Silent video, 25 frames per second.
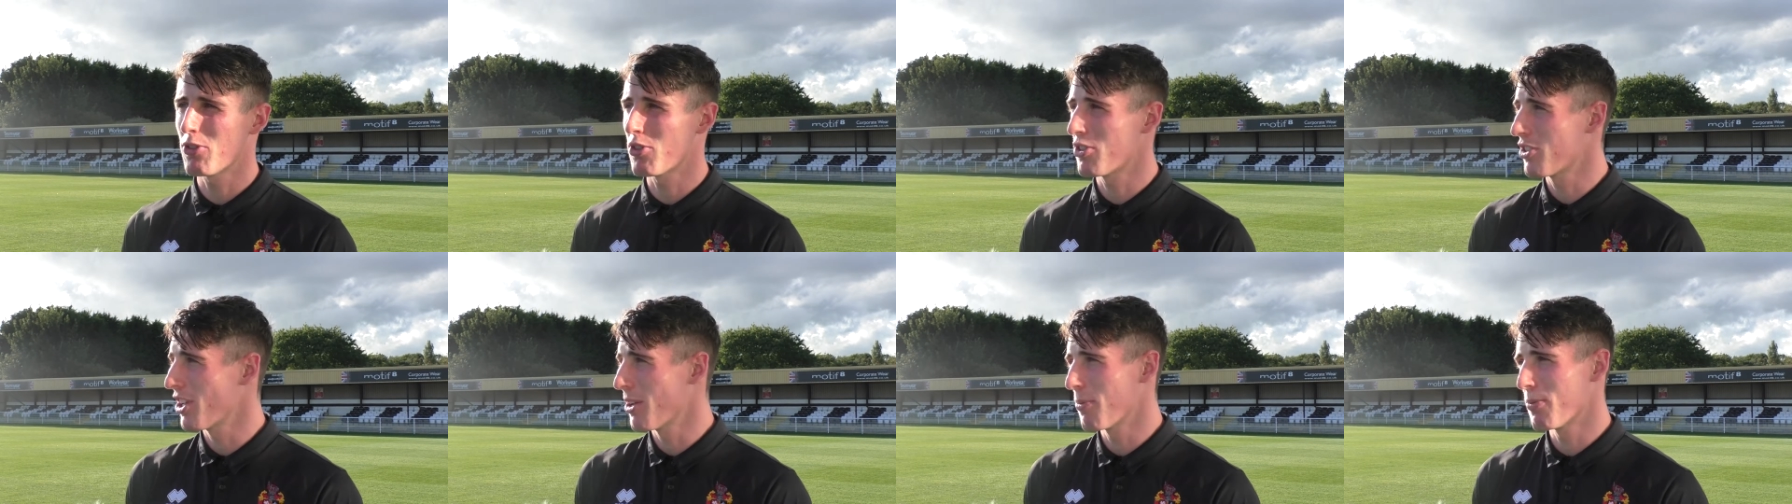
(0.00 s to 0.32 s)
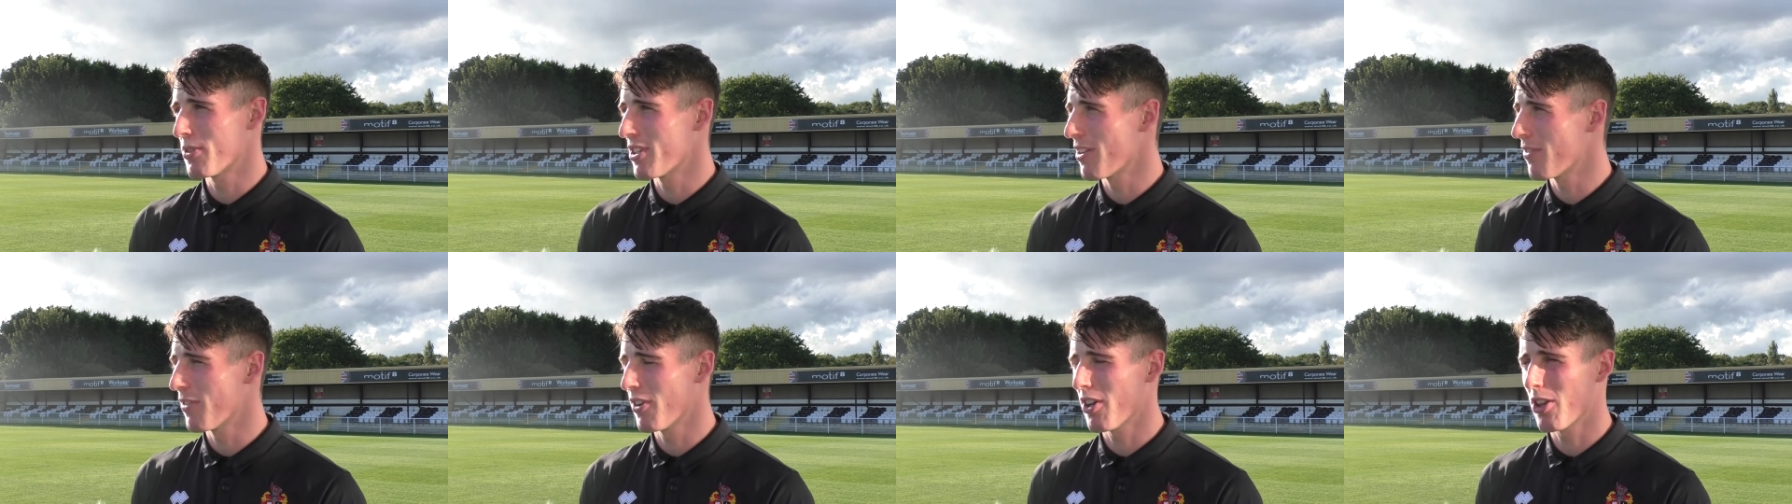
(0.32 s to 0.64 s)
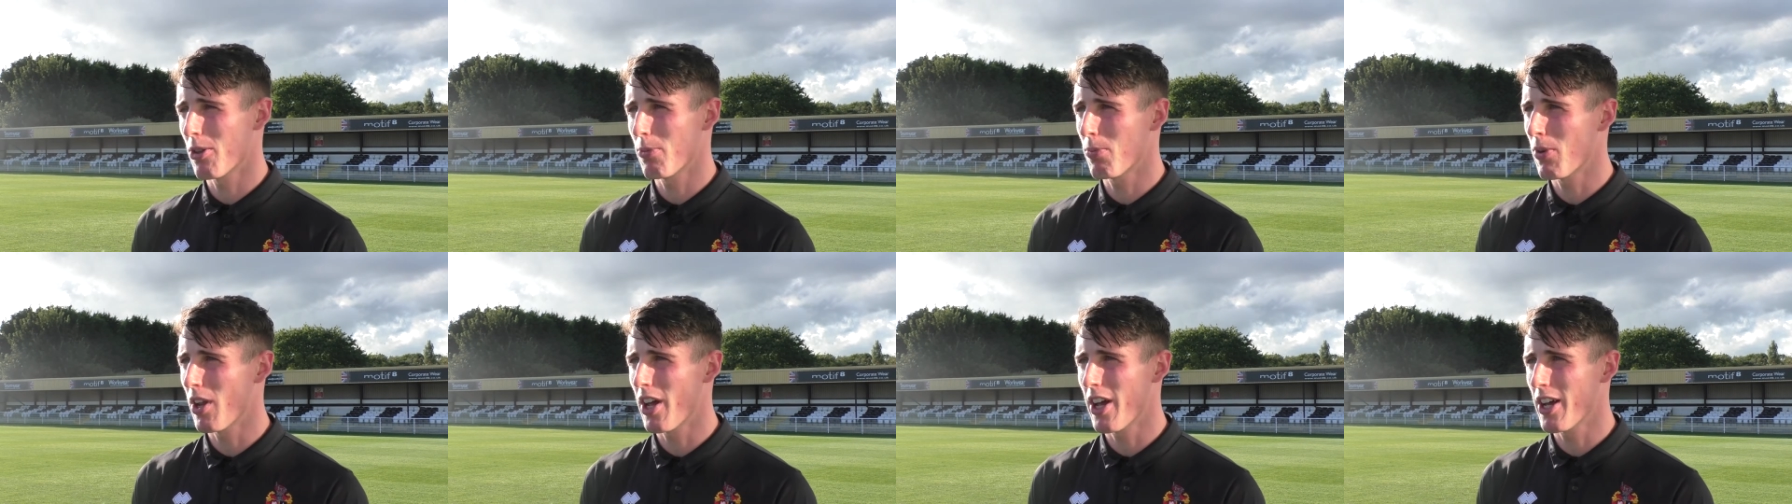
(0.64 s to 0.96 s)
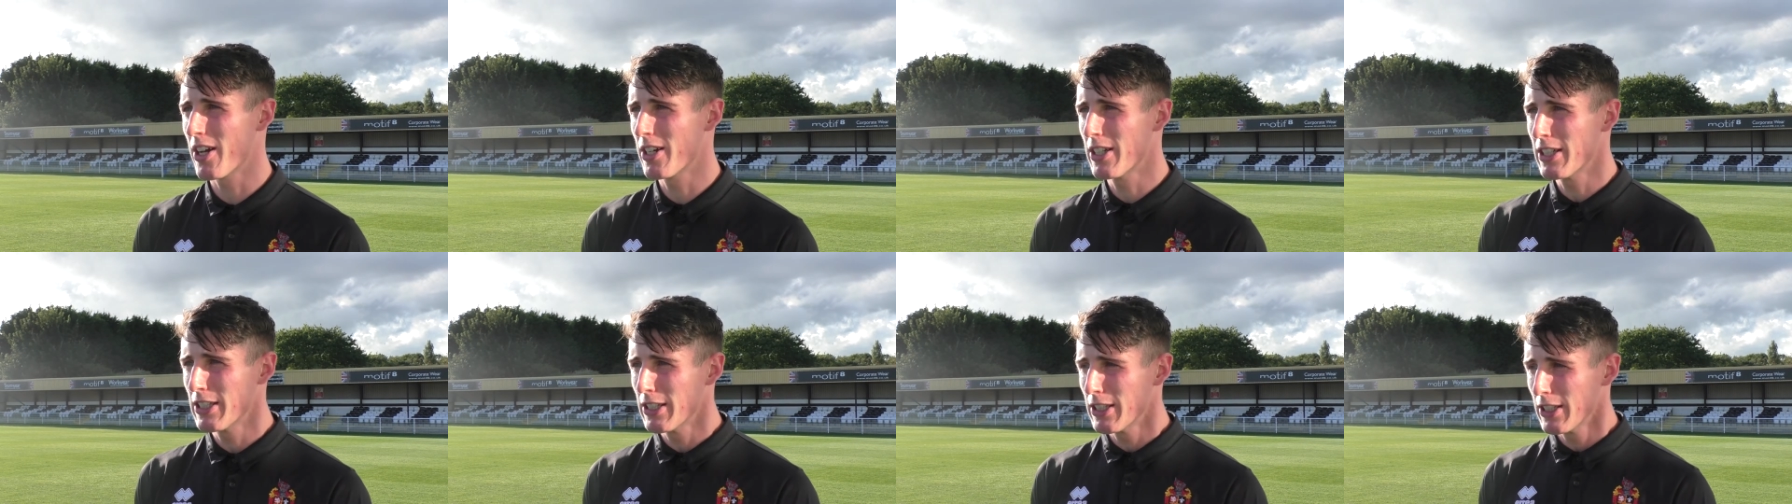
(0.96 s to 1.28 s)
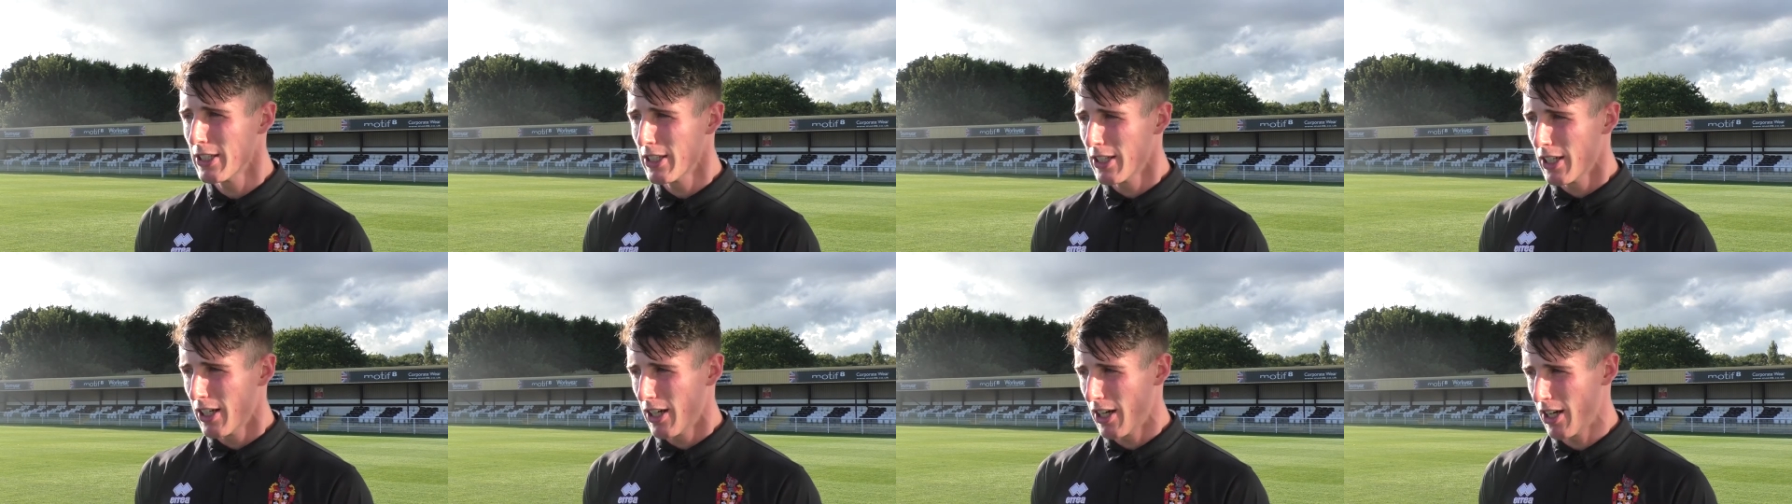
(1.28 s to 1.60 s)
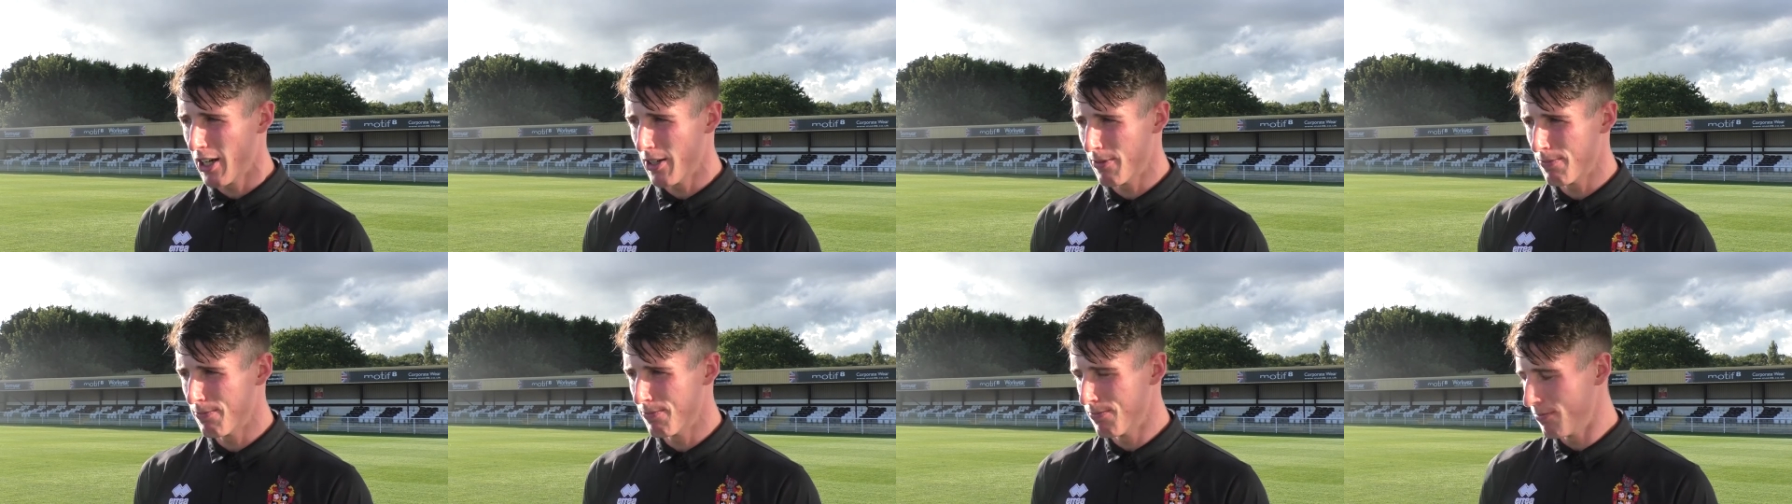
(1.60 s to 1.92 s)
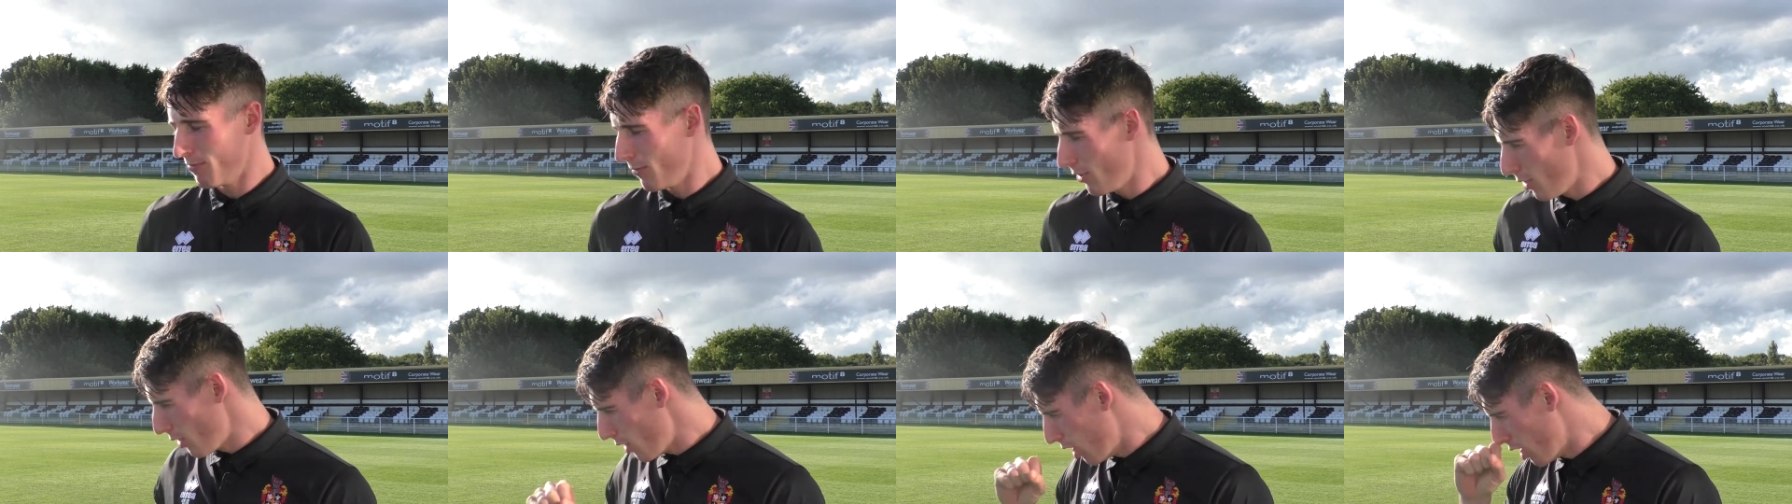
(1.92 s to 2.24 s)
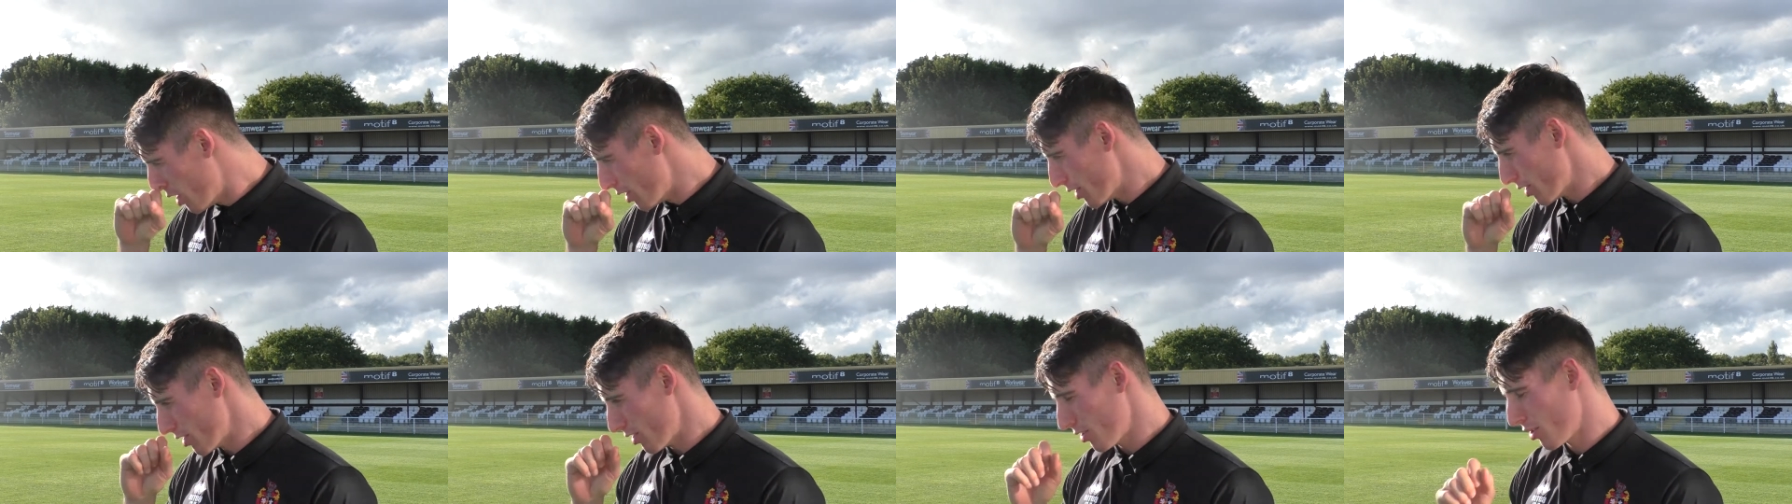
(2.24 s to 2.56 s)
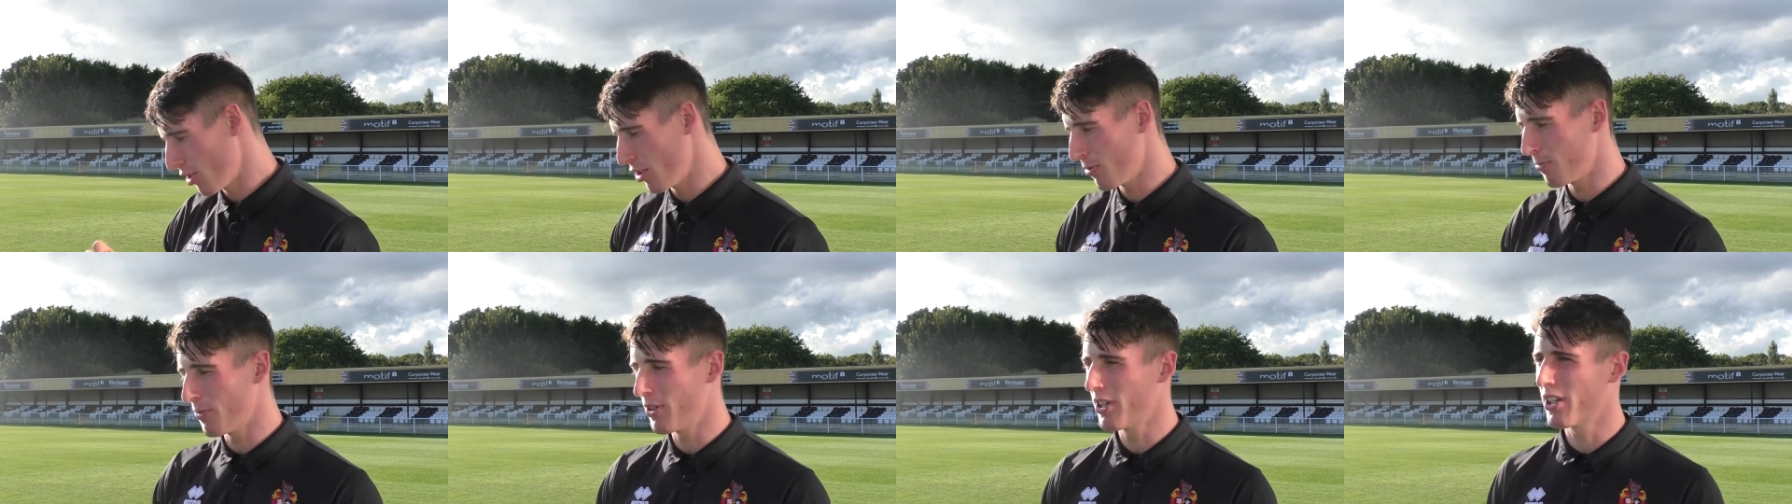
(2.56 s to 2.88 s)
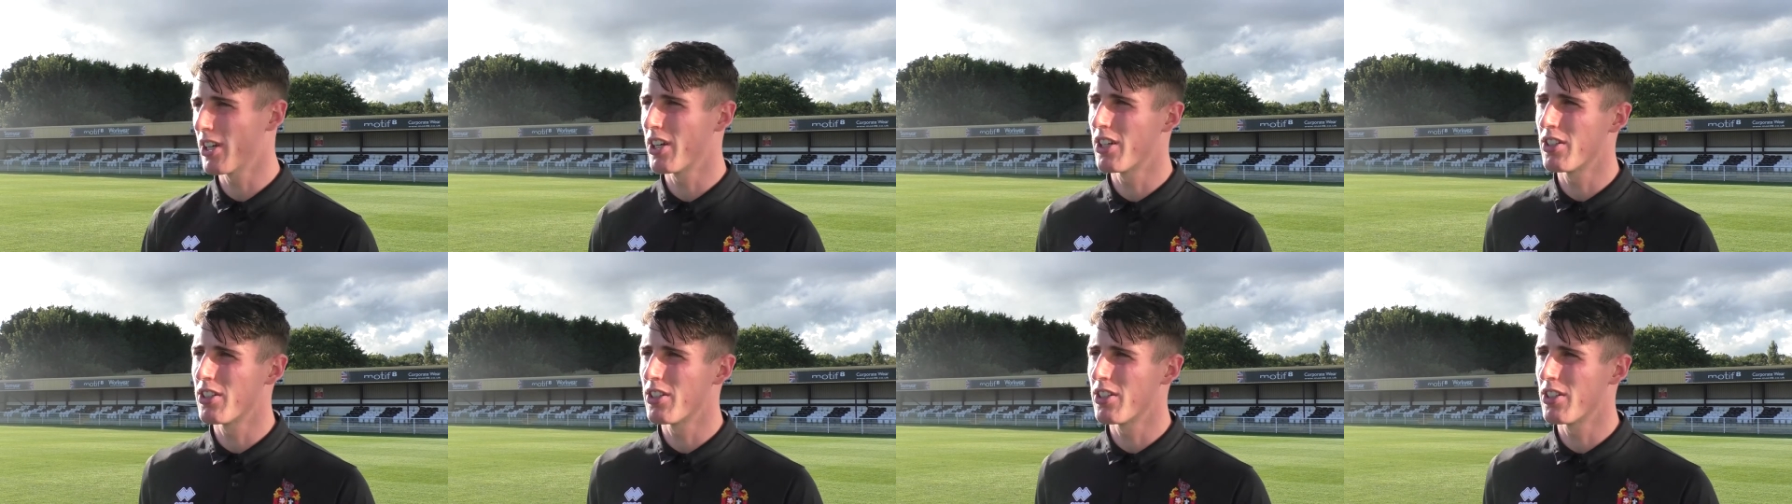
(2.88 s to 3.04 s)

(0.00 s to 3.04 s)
the same as every other player. excuse me.